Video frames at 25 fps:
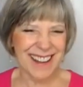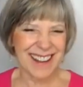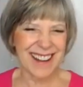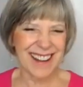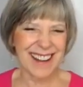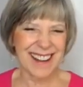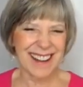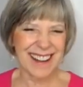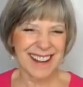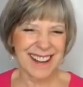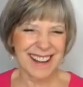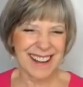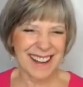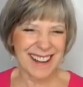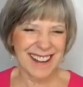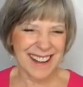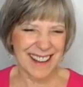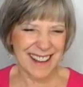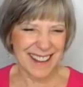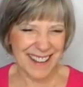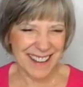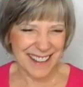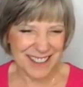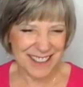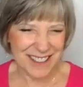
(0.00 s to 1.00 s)

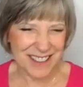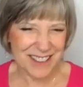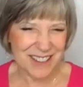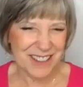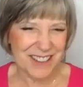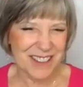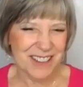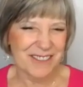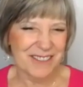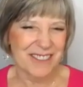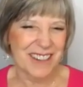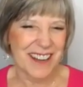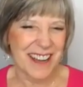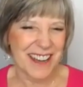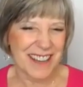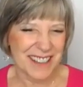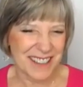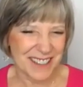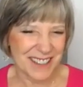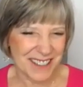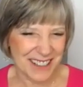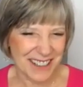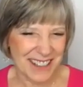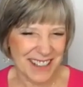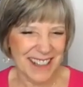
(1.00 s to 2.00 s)

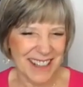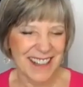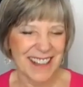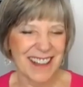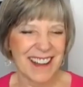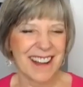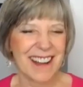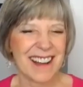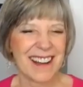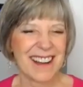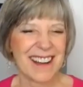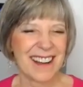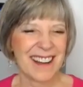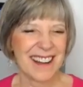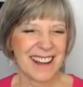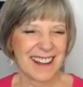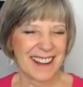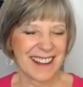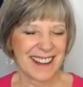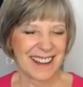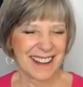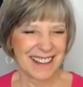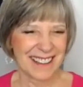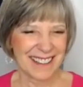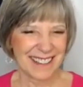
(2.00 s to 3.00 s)

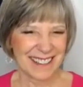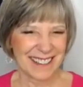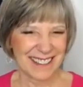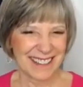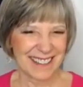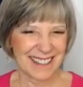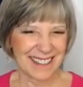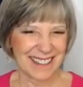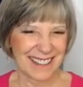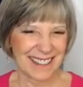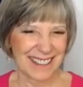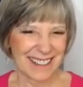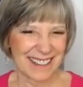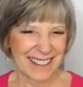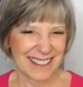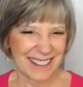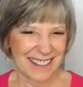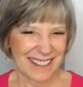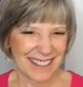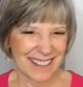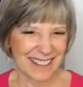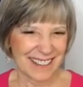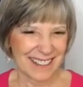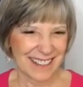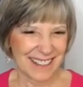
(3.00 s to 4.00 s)

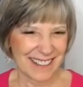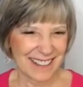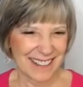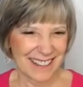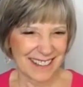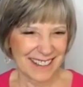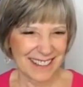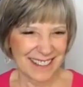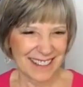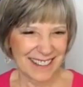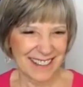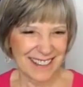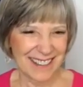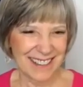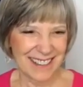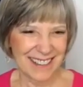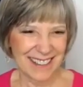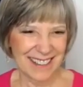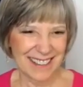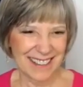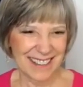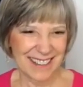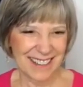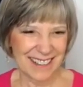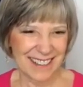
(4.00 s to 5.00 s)

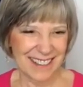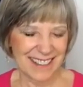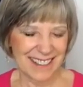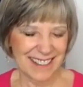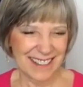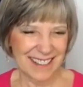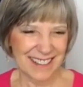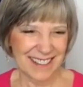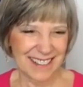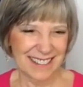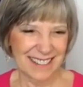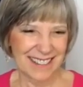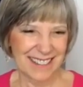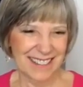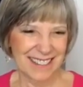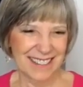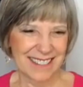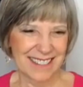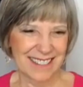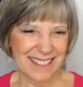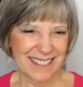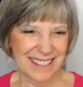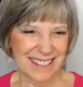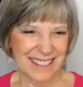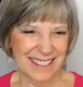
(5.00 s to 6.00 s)

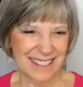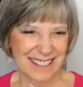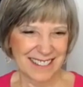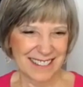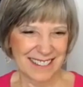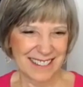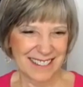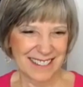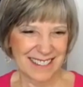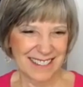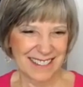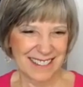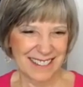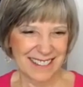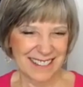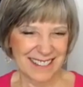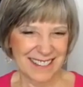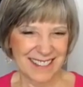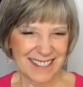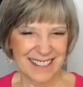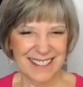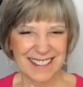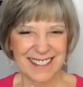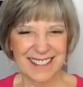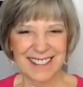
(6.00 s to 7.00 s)

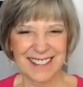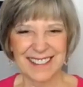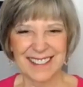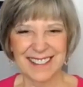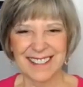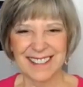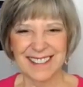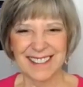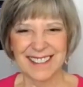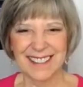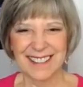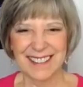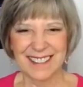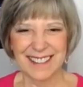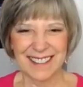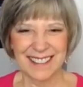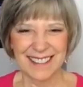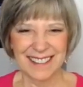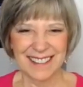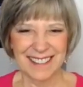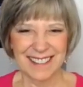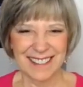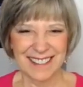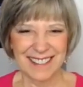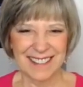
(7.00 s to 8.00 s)
[no speech]